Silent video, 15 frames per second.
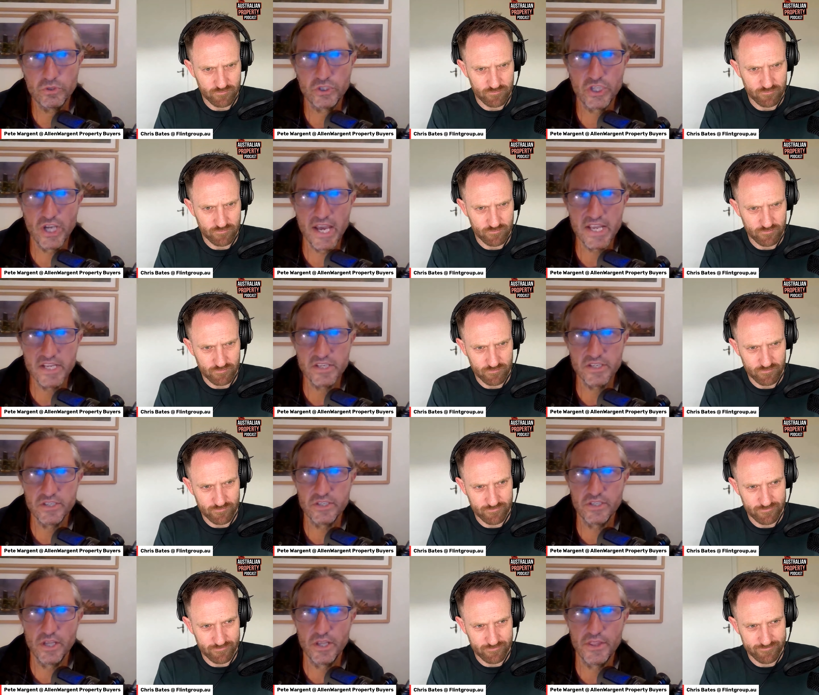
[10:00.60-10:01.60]
Speaker 1: change
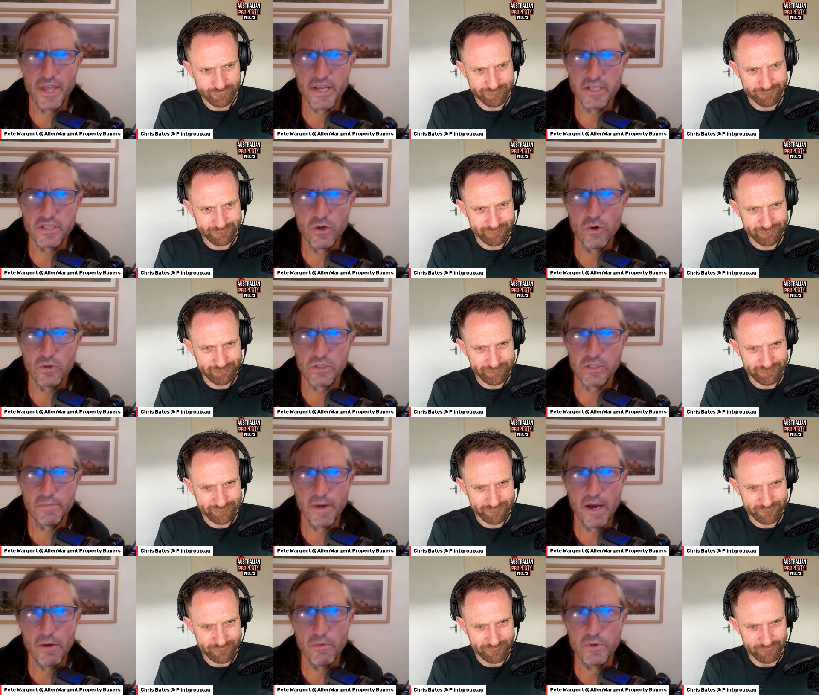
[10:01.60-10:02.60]
that they talked
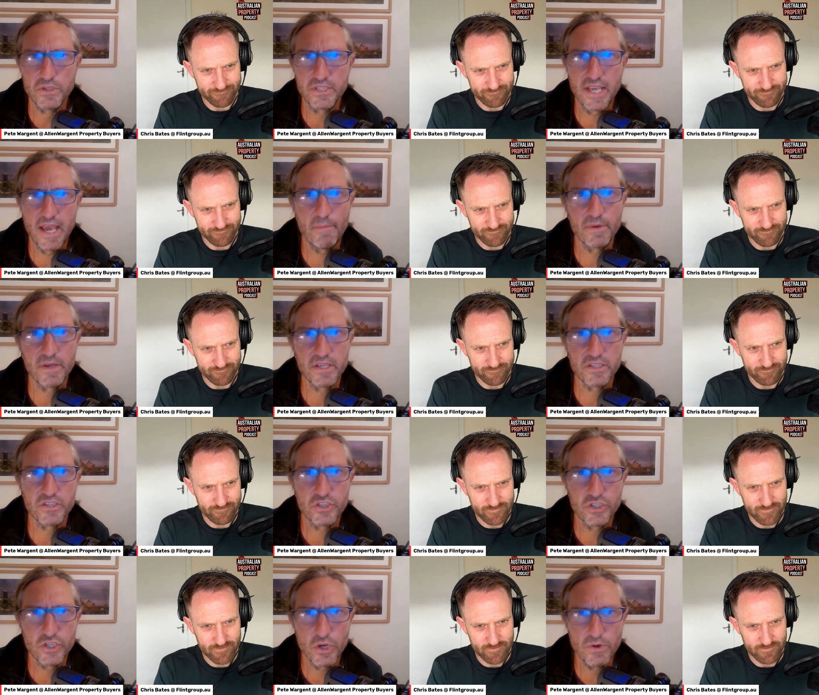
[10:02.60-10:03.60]
about was capping
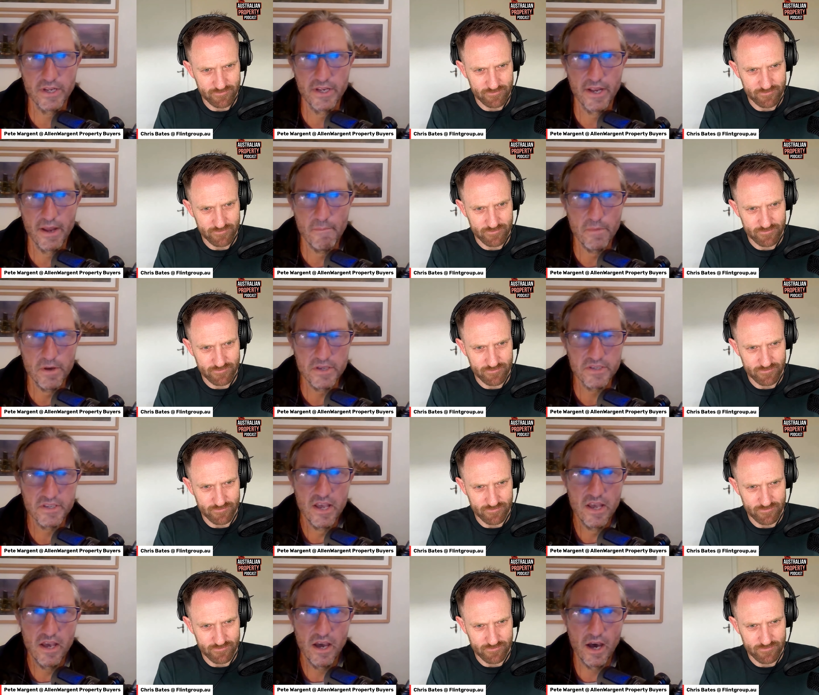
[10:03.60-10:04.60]
student numbers,
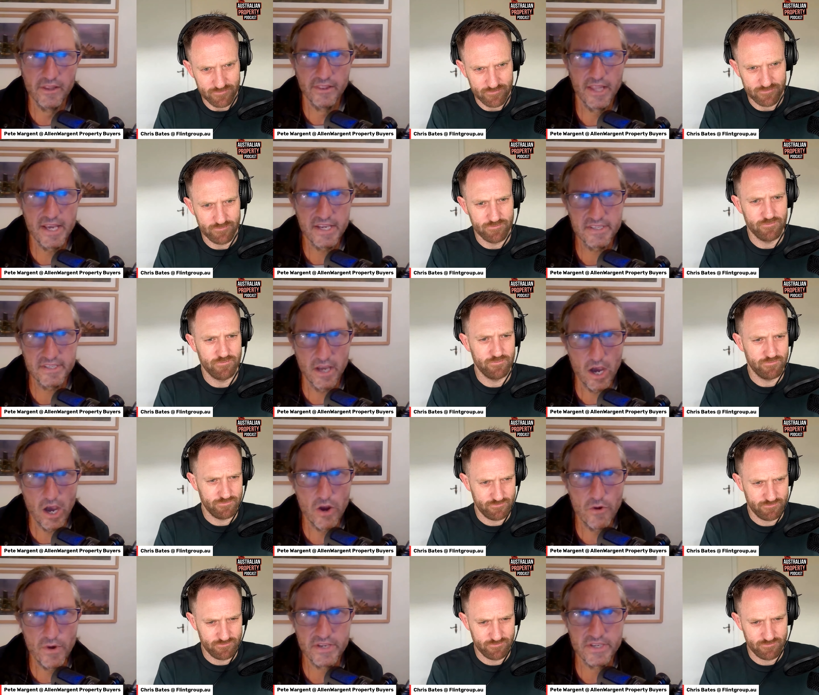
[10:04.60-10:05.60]
unless yeah. the
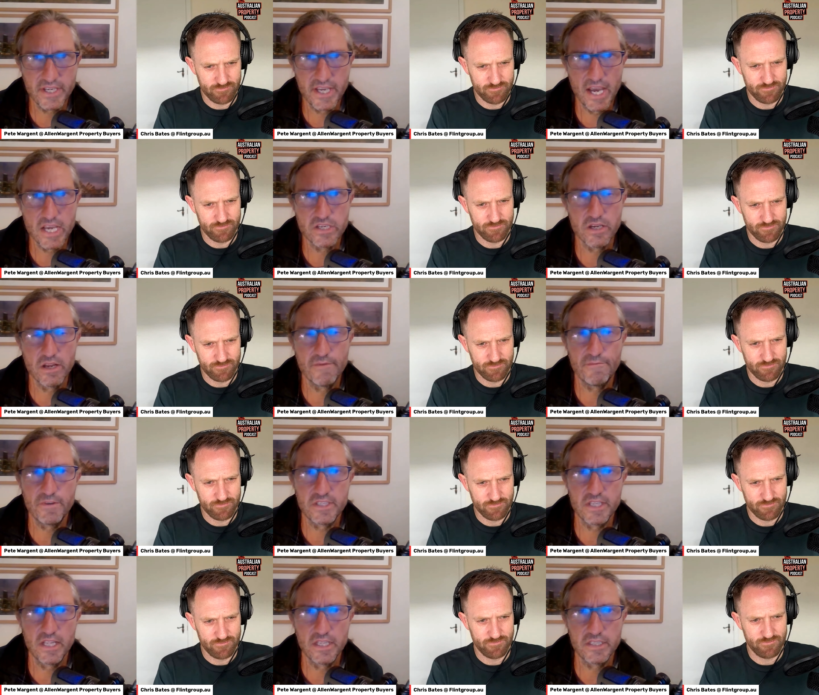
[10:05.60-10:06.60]
higher education
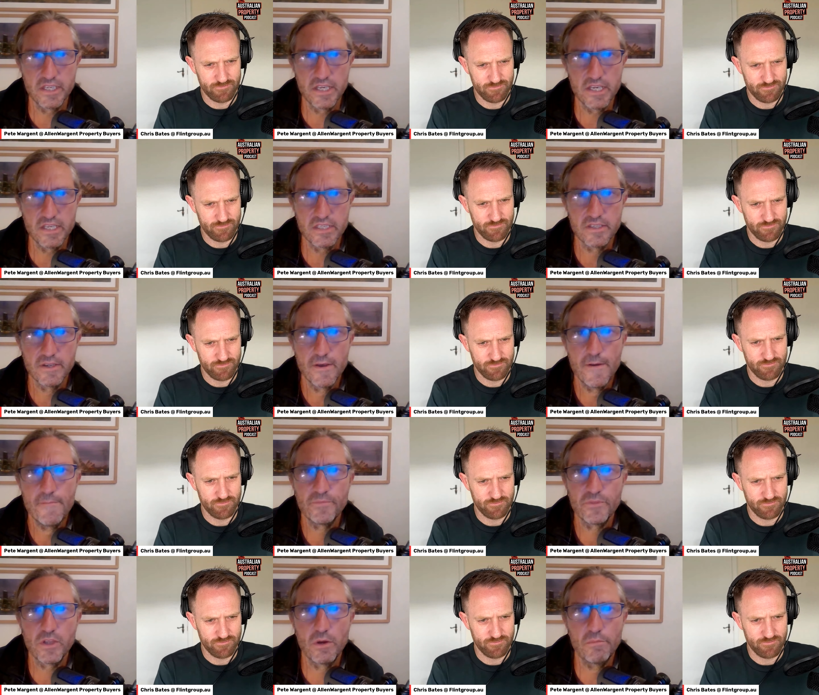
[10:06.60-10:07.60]
facilities
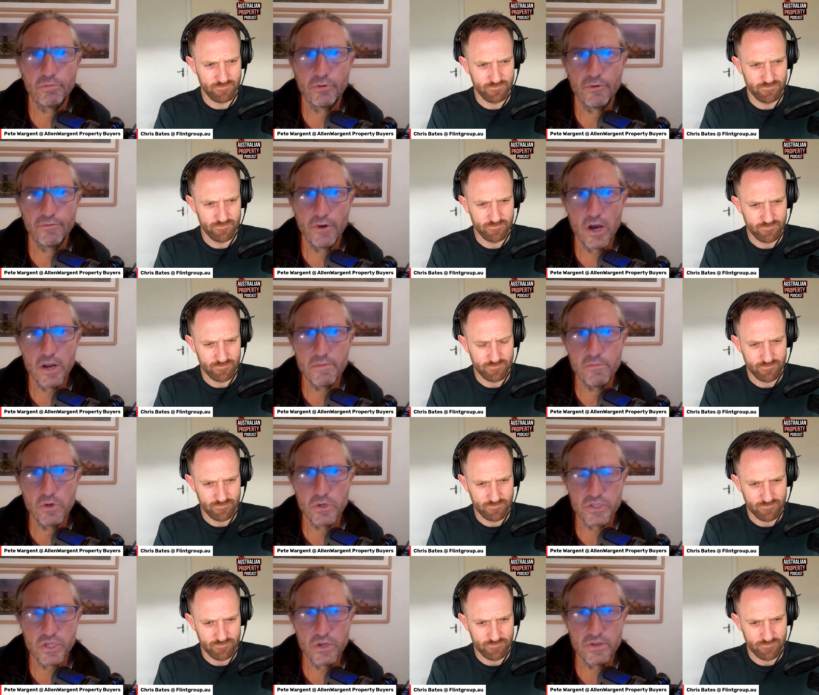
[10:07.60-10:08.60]
can provide more
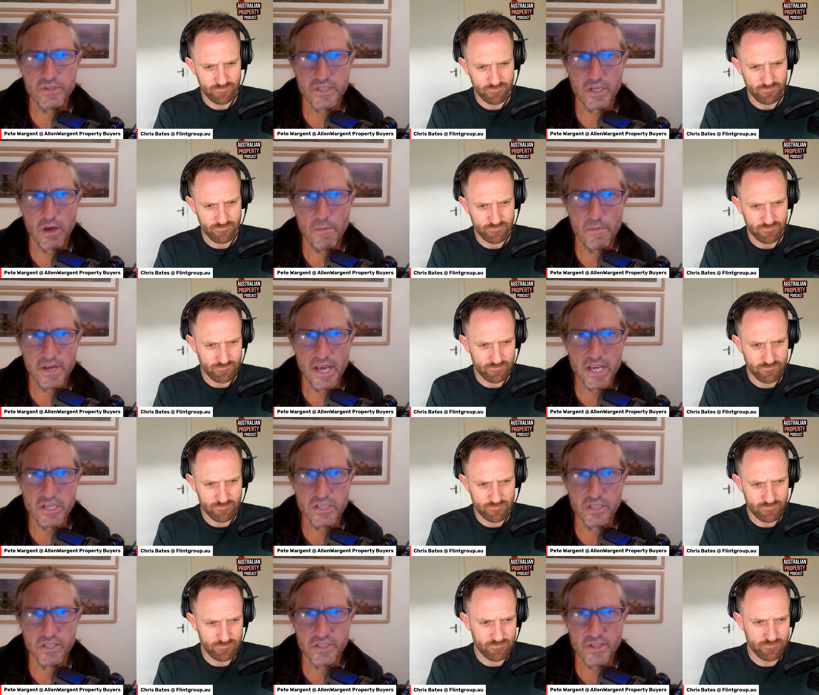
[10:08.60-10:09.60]
student
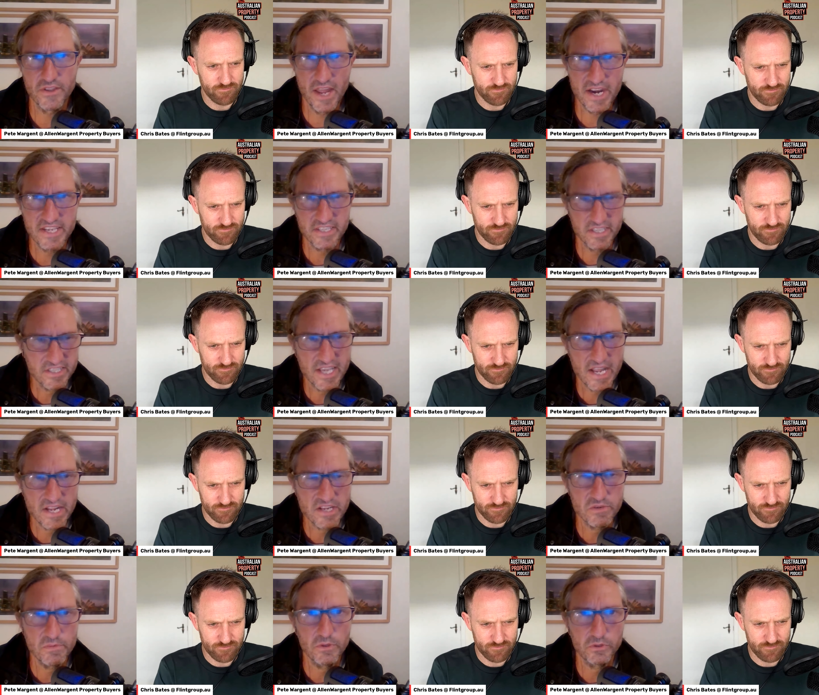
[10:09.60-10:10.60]
accommodation. So that is a
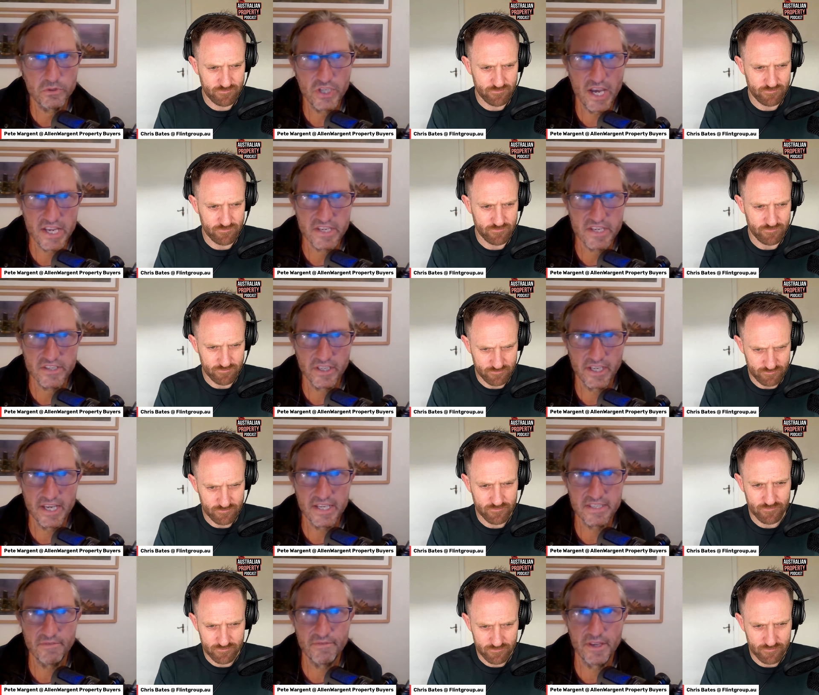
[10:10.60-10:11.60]
tangible change, I
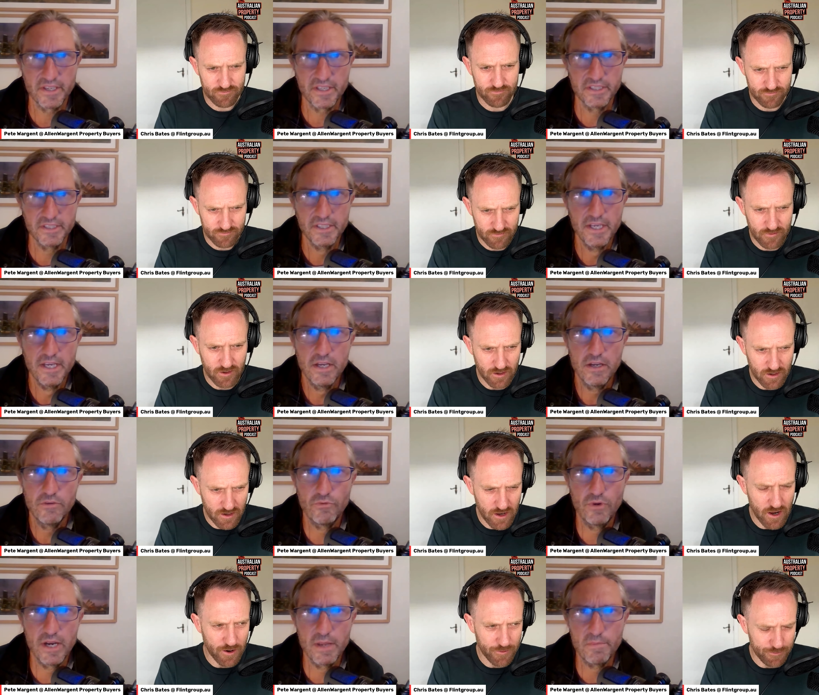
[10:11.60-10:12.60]
guess, if they can
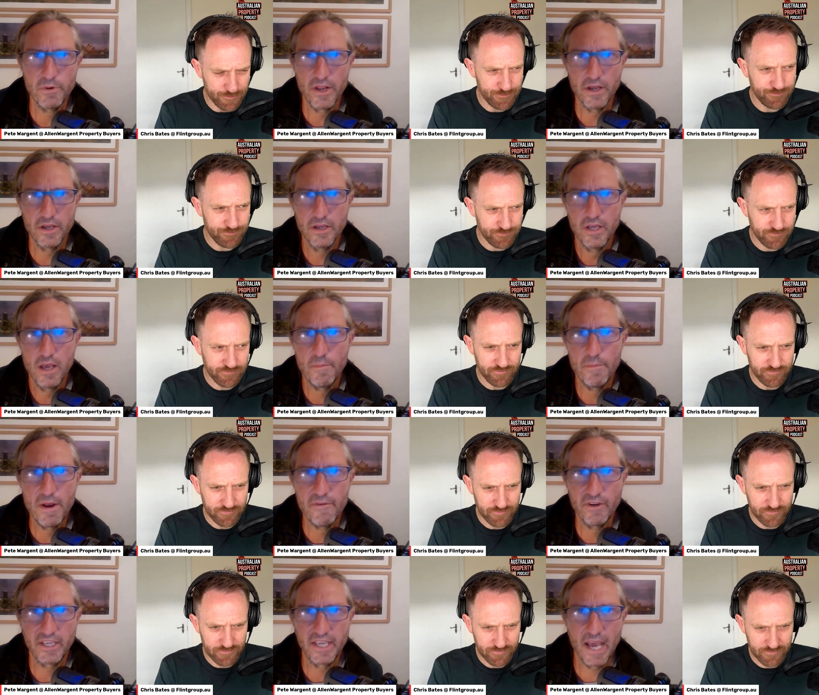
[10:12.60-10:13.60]
really yeah. put a bit of
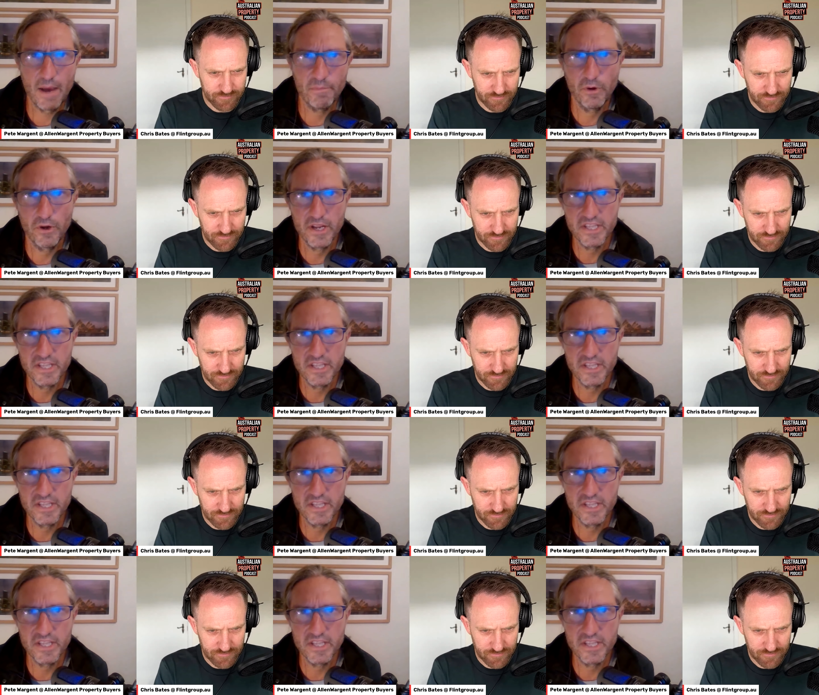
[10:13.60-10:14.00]
a cap on